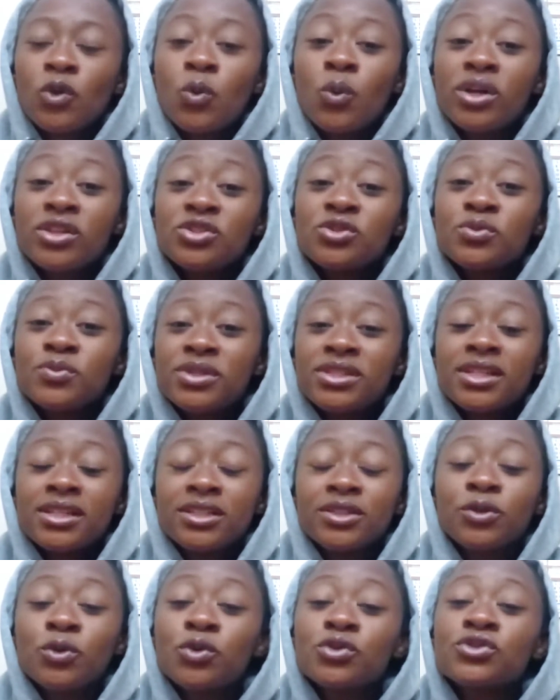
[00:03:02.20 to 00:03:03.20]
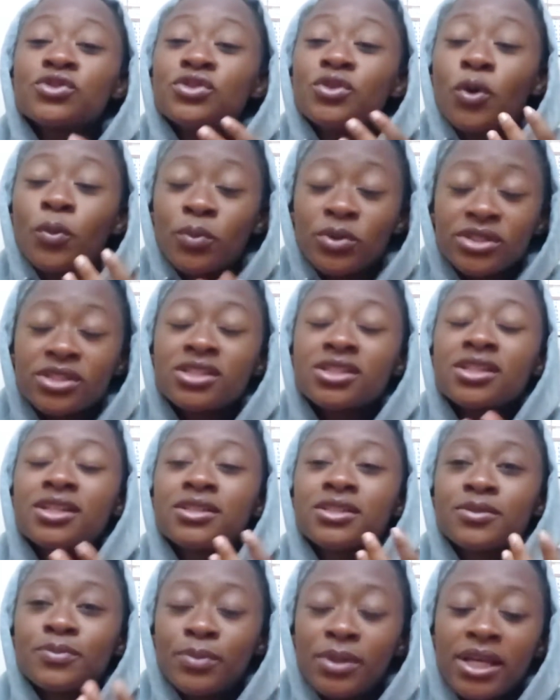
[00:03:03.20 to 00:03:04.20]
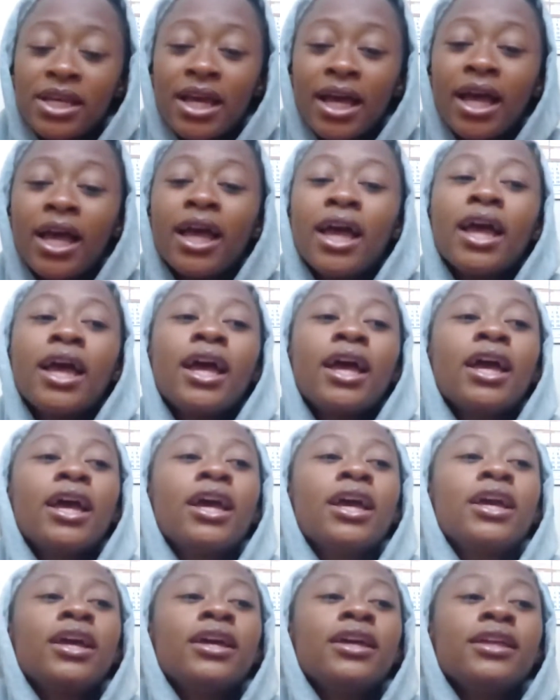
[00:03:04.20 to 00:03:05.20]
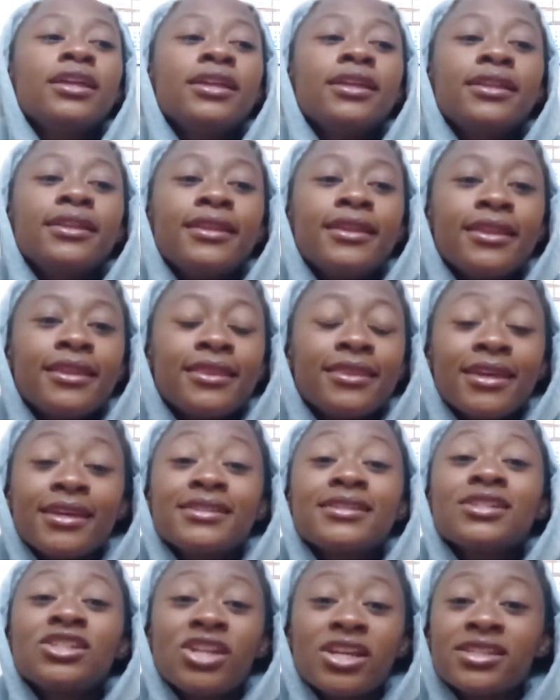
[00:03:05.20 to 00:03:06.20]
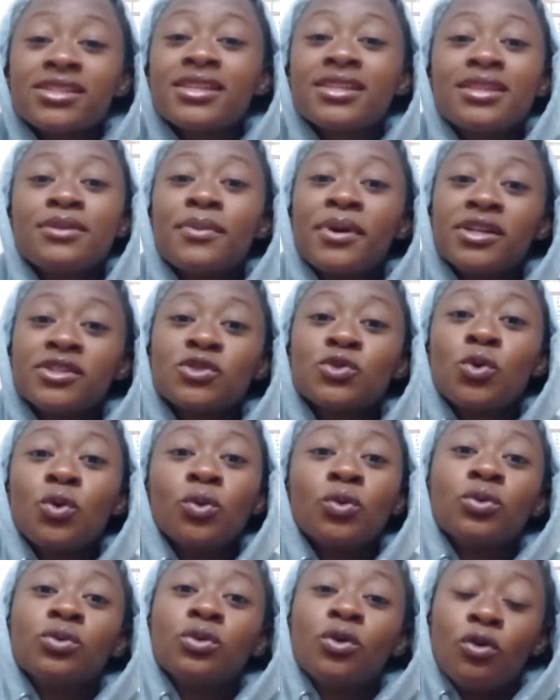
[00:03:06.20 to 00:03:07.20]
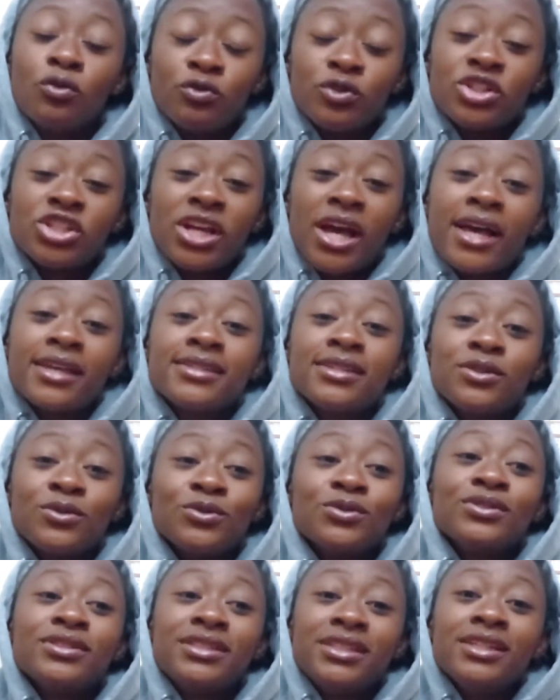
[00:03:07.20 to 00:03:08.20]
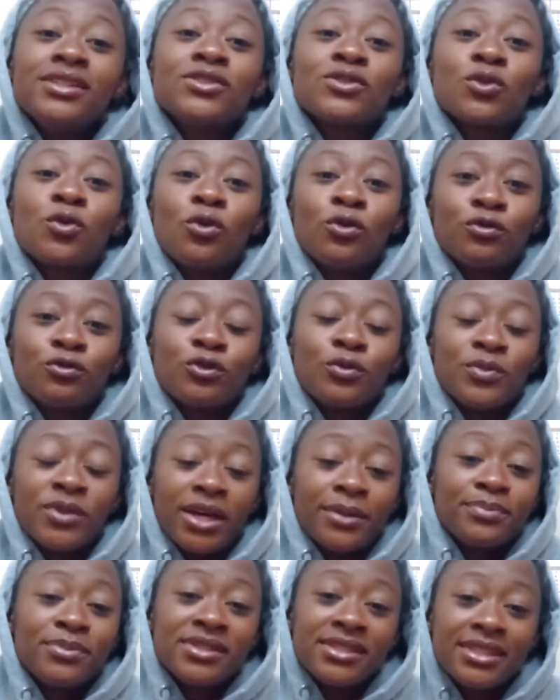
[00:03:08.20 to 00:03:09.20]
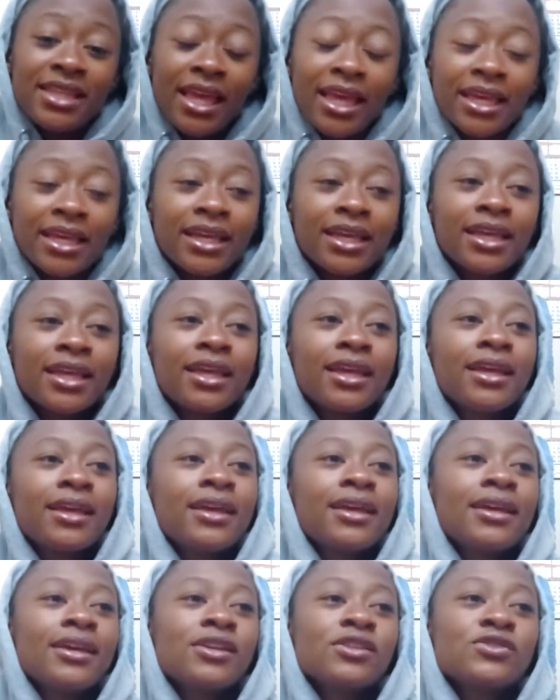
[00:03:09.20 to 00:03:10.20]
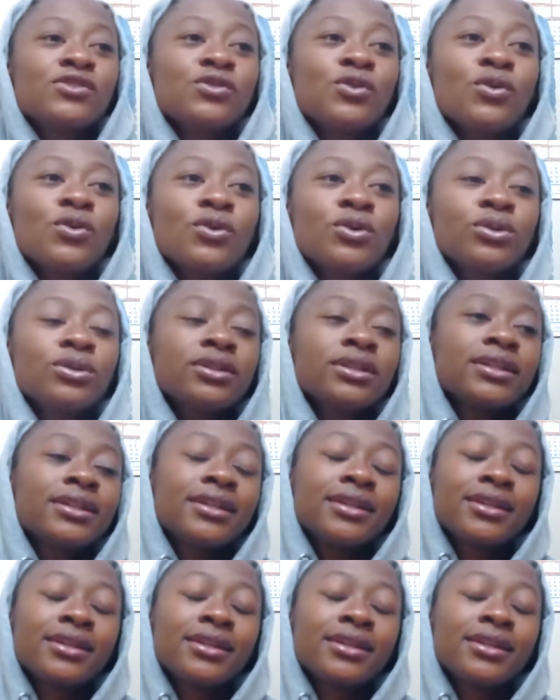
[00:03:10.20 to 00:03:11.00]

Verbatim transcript: once you miss and it goes to the opposition's player, there's a chance that they might score, of which Arsenal did score from that mistake. So